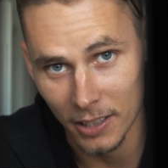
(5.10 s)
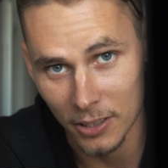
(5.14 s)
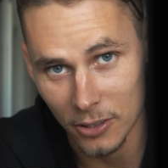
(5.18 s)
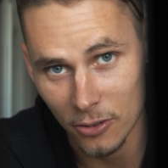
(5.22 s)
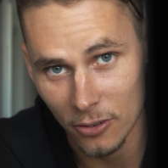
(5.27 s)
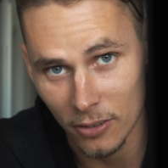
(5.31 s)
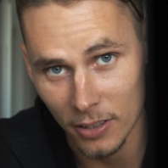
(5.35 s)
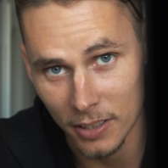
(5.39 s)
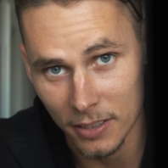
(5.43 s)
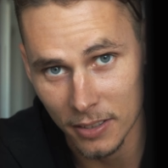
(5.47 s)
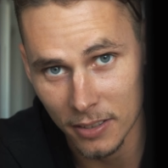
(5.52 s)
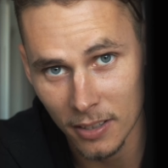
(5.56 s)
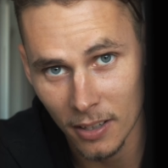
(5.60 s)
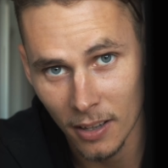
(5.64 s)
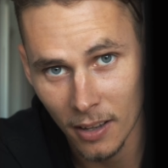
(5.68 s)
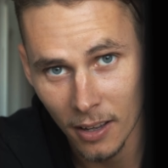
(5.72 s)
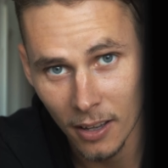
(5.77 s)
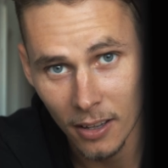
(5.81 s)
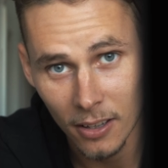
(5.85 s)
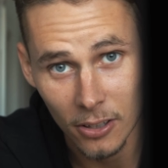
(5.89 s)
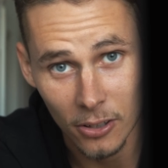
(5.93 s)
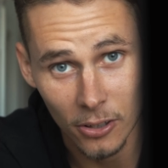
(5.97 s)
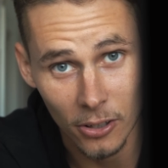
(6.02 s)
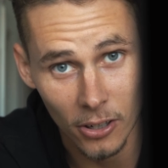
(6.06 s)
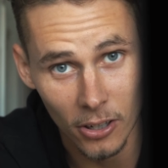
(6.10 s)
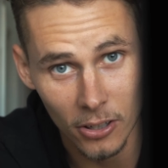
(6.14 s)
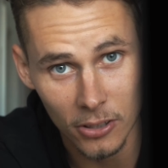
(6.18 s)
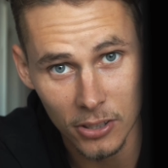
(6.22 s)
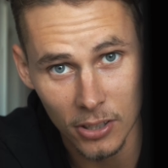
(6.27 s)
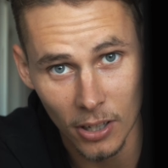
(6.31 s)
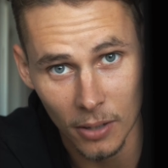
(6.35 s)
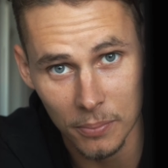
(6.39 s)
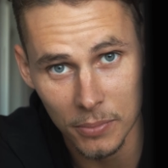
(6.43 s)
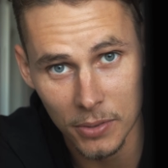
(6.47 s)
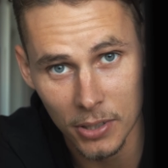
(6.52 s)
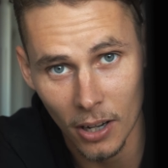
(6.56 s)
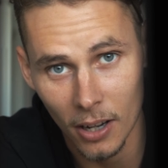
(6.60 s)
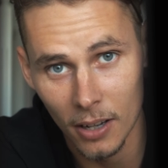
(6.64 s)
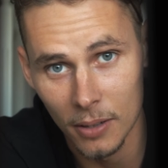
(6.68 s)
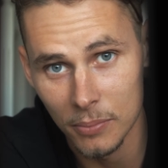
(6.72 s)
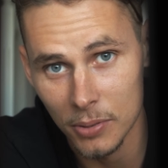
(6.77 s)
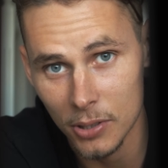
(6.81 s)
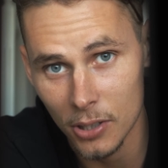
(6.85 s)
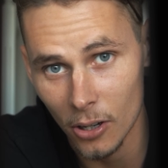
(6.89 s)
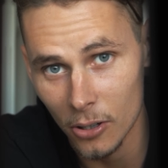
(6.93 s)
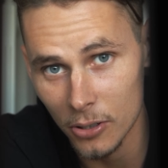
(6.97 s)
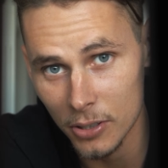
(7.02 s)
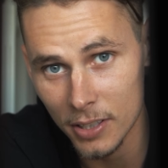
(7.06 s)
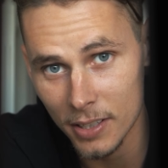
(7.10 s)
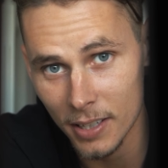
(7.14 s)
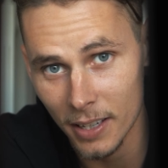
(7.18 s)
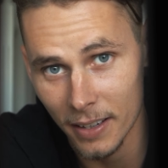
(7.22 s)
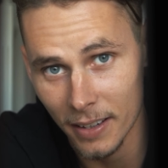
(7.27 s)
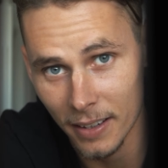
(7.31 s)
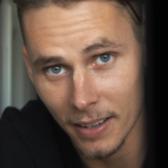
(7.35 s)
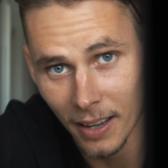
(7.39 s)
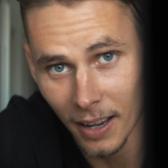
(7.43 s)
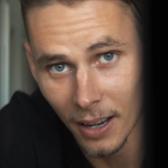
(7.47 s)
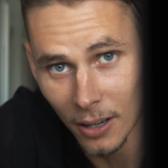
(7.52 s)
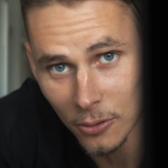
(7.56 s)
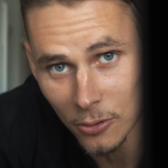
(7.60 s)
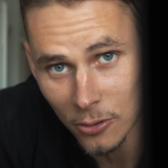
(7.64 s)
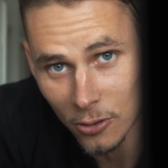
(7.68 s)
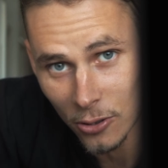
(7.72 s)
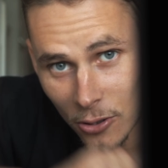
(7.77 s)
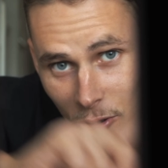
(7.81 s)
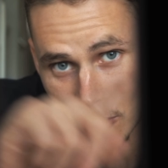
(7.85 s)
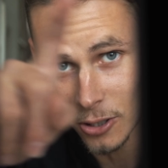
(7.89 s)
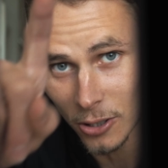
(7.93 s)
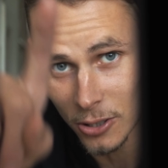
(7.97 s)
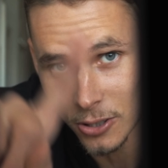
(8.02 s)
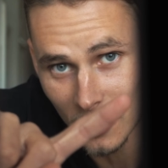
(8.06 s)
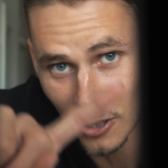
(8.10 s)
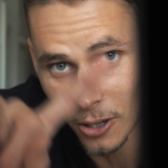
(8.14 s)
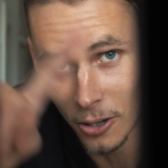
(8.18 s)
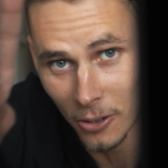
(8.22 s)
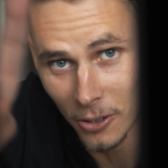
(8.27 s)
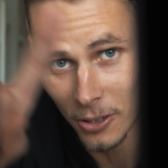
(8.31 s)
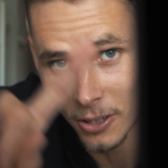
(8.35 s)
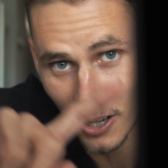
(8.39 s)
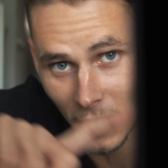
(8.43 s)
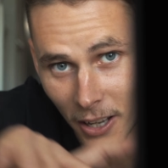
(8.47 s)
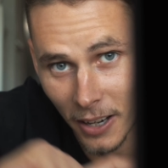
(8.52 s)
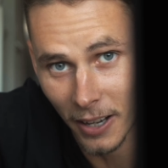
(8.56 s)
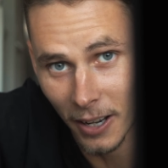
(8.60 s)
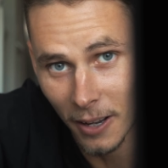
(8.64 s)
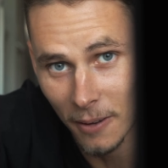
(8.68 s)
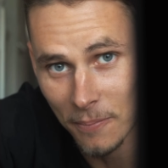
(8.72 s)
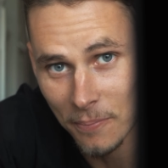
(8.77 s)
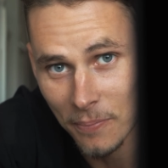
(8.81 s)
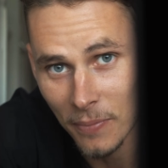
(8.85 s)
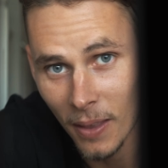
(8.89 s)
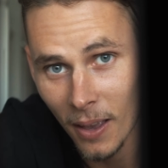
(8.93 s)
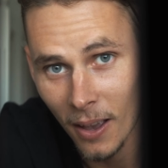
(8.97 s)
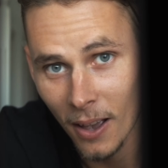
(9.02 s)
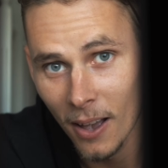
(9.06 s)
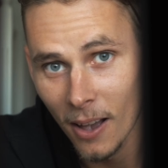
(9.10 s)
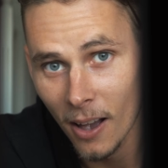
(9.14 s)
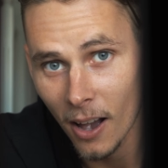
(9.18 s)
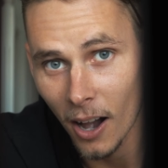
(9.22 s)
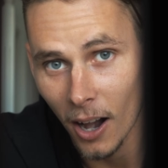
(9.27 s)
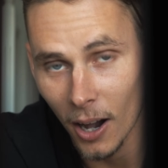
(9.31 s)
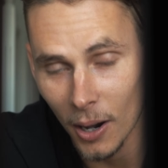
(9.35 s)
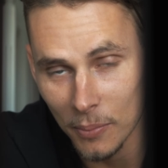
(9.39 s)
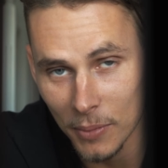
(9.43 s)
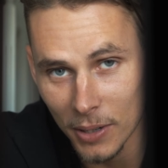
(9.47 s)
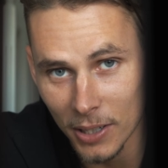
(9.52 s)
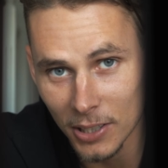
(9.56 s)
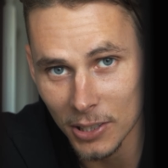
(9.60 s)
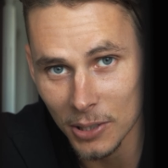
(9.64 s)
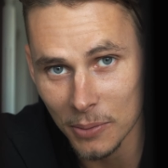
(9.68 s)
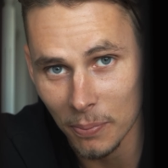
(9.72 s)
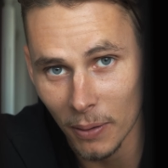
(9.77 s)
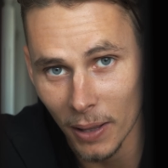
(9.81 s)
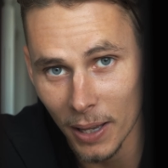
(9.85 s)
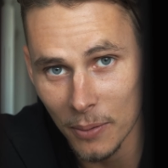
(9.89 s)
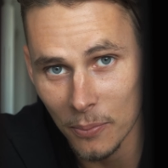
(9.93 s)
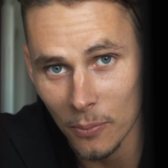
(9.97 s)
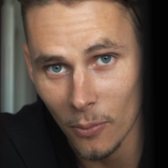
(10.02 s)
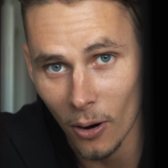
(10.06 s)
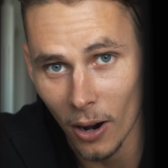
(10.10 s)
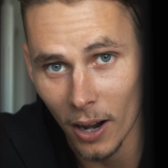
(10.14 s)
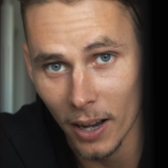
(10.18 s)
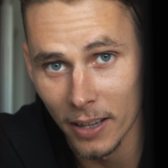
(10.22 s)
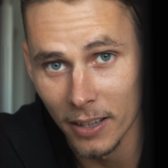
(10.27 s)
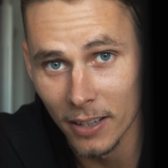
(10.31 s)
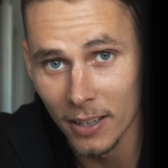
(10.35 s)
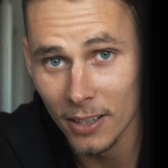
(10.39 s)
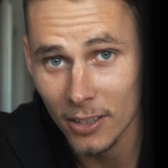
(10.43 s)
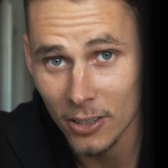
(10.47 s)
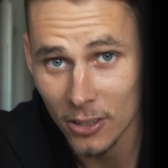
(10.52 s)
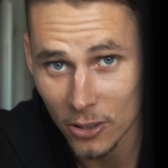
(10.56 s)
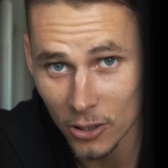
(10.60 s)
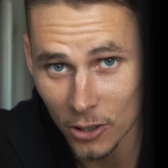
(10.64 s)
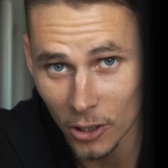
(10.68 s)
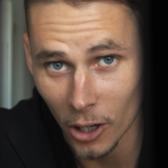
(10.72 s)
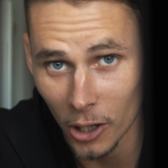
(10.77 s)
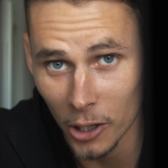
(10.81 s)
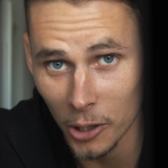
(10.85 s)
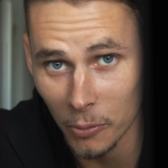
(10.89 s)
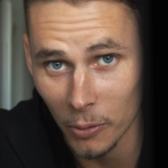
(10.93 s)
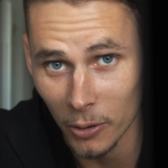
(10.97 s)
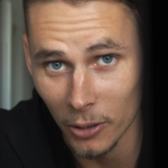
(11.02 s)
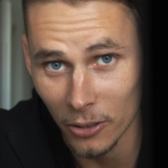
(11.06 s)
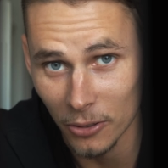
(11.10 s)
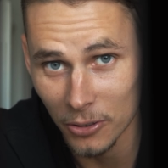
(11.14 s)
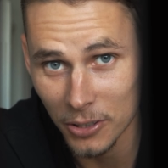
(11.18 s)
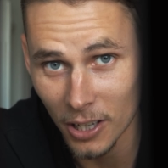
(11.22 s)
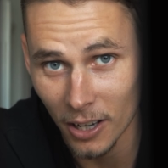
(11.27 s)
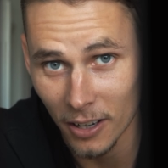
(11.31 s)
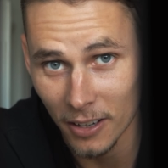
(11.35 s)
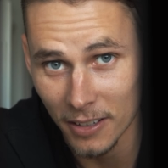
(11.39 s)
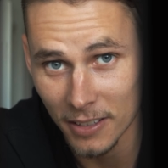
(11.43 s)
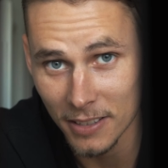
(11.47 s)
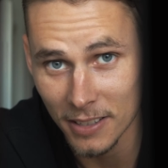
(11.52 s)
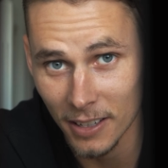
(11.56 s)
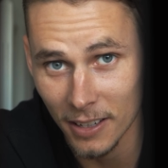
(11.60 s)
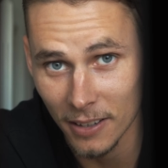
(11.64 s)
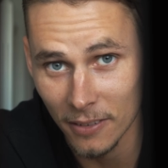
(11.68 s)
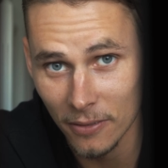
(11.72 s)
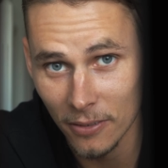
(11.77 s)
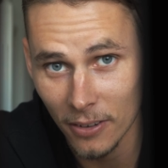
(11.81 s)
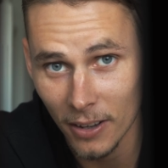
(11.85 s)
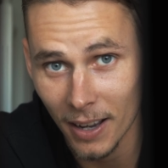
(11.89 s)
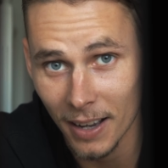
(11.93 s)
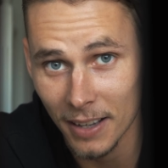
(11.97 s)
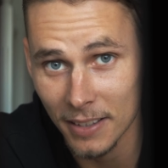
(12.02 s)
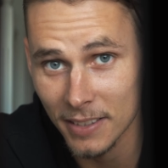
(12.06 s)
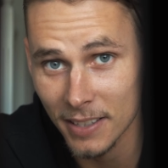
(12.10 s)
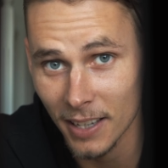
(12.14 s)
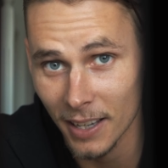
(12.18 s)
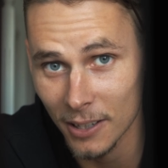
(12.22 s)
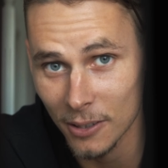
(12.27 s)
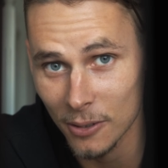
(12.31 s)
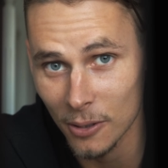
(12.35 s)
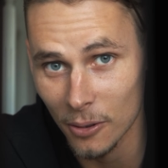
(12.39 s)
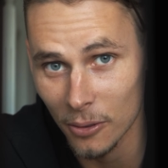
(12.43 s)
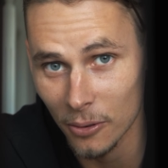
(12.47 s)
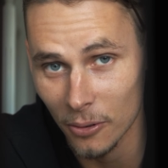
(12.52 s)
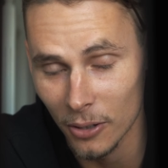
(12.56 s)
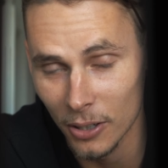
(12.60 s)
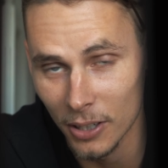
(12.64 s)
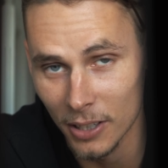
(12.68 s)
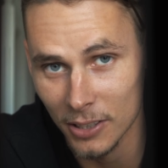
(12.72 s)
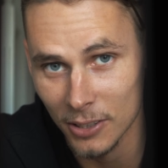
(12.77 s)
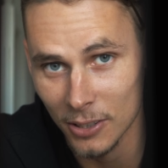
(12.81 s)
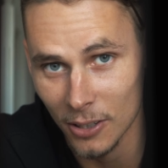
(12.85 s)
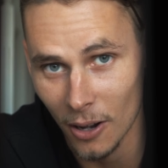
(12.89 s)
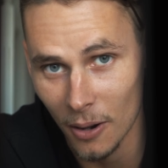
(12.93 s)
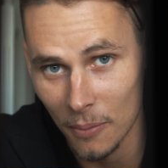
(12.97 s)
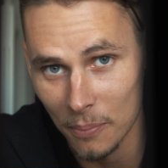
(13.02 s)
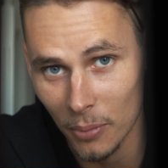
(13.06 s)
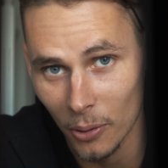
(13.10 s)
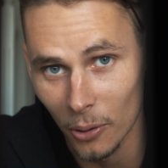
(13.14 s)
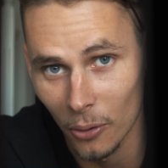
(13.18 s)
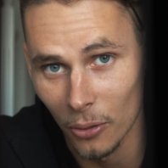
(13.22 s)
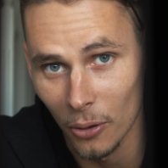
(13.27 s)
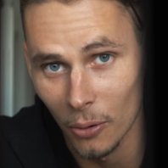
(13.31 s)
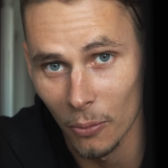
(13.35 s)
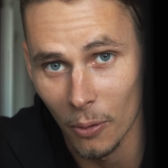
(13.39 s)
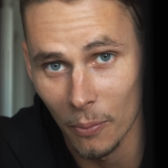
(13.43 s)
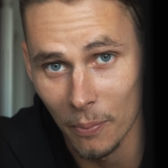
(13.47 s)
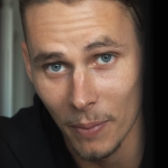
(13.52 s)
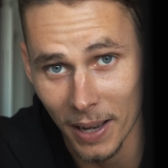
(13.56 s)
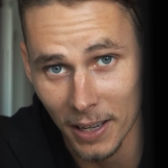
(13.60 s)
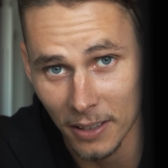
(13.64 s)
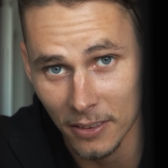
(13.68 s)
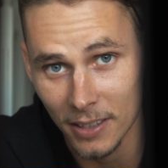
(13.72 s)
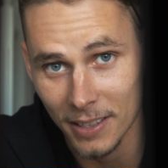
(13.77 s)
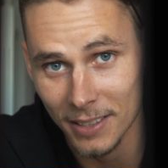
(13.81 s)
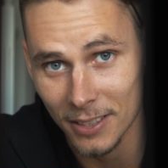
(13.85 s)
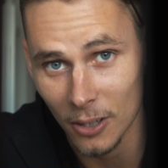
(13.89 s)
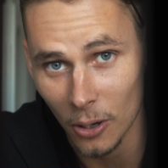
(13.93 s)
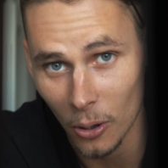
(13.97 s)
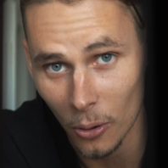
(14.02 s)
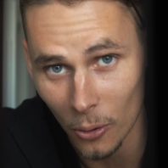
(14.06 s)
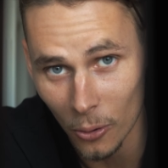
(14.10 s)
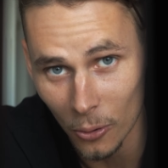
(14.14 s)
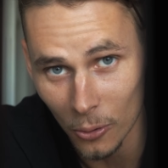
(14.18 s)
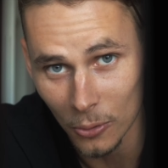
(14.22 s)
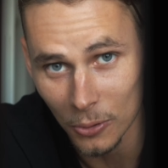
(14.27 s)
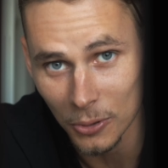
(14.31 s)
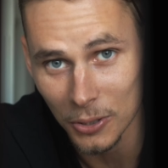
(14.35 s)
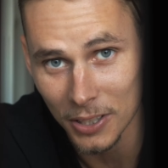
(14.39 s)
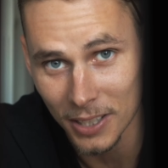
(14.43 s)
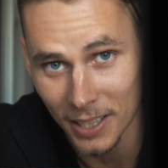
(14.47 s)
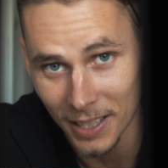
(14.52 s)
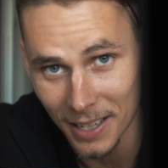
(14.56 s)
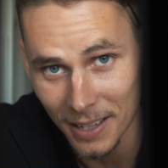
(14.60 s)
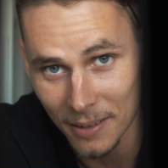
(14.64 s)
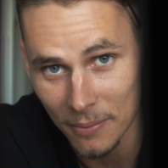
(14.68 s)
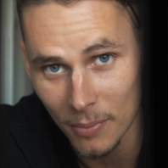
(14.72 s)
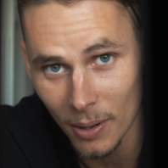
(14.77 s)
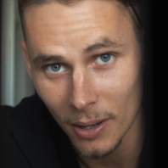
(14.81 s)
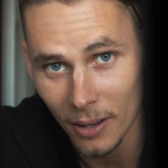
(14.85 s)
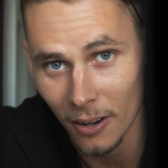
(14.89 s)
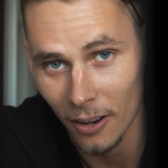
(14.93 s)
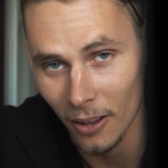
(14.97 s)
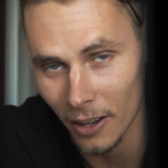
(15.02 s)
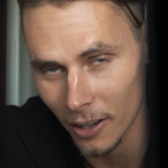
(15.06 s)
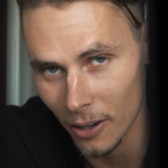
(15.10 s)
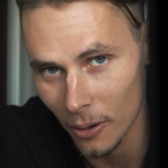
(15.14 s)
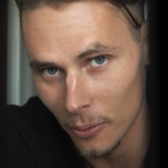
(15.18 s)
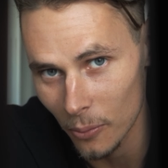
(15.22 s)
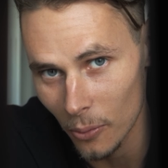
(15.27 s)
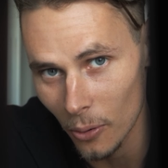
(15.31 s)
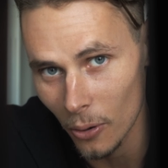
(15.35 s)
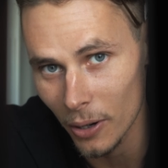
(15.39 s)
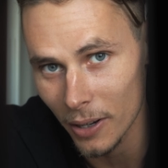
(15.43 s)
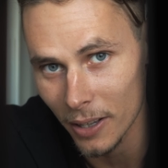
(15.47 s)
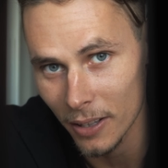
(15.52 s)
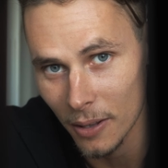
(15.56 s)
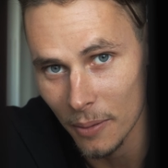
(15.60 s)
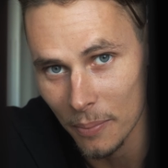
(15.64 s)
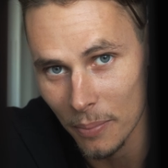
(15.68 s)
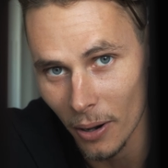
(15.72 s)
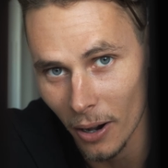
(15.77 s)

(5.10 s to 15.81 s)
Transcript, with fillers: entries. You know, sometimes those two accounts just don't cut it. I'm going to explain why, show you an alternative, and take you through an example that will make this all seem like a walk in the